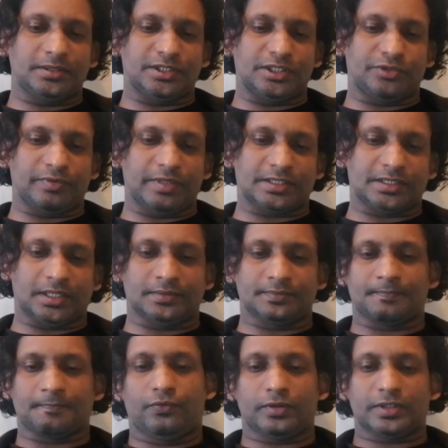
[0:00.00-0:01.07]
situation
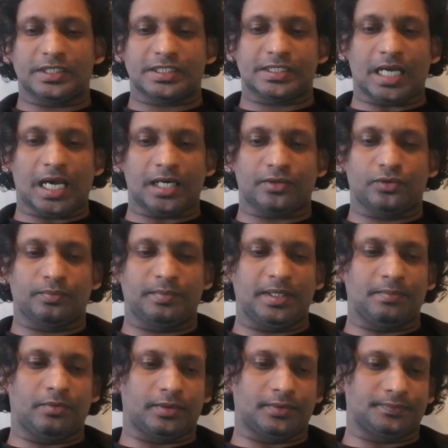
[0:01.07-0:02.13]
for the star to be
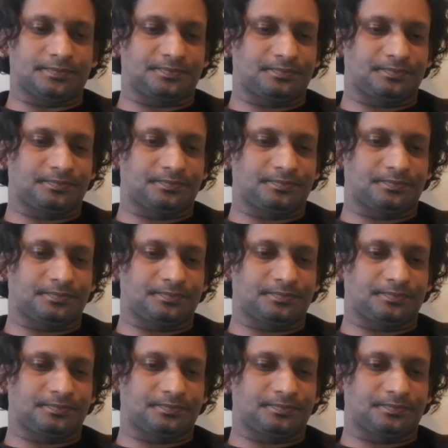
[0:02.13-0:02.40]
born.